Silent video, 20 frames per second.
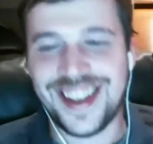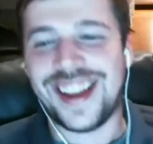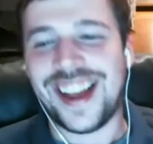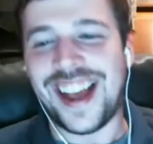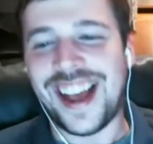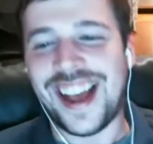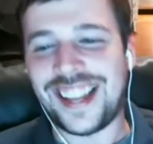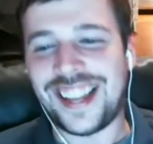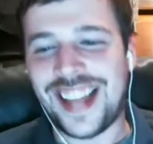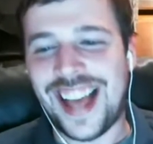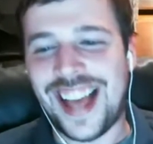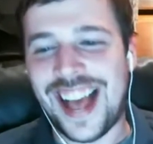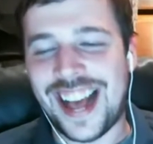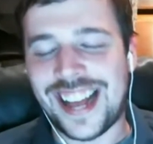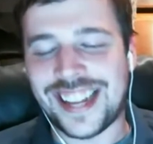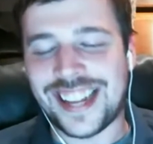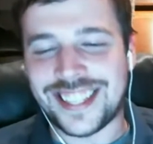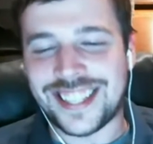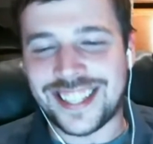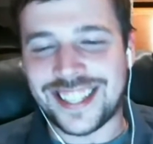At
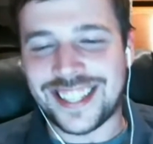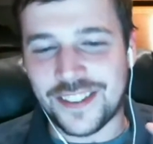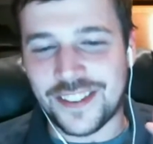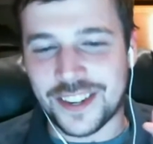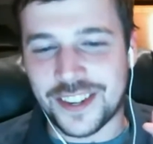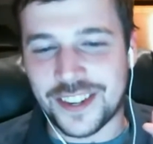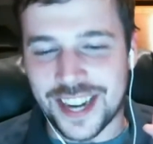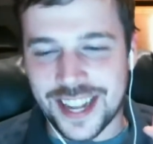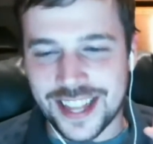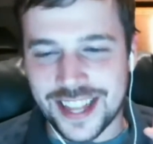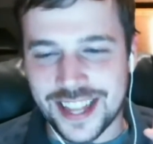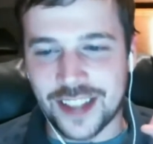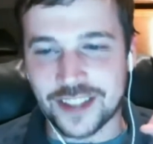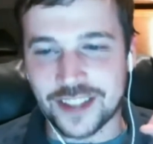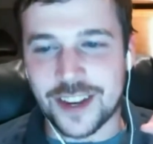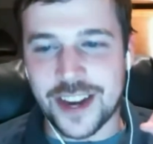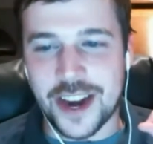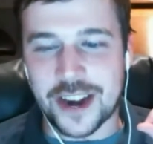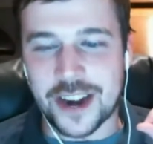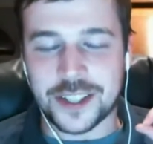last, after
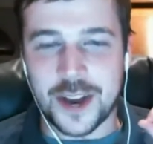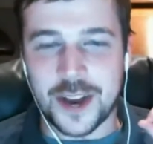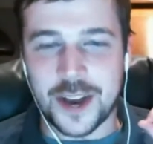10,000 years,